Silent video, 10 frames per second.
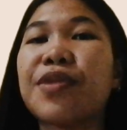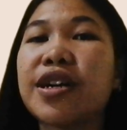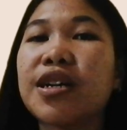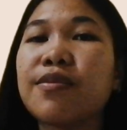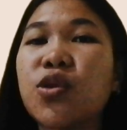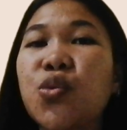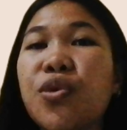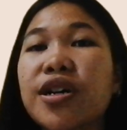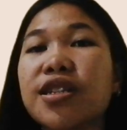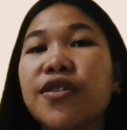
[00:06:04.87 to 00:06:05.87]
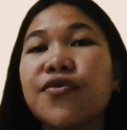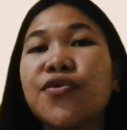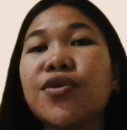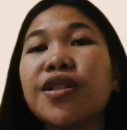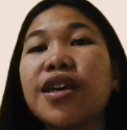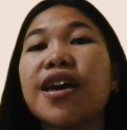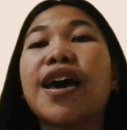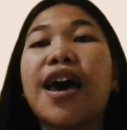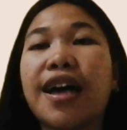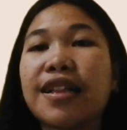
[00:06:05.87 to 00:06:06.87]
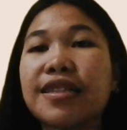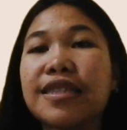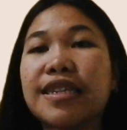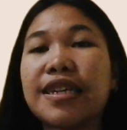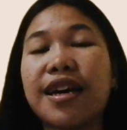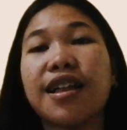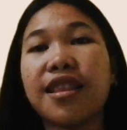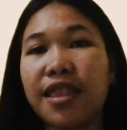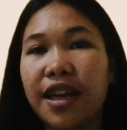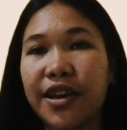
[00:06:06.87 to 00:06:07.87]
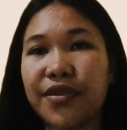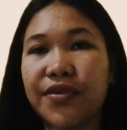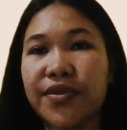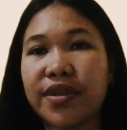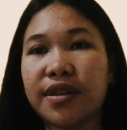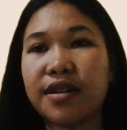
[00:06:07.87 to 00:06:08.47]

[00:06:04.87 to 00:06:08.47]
paradigm towards a full, healthy life.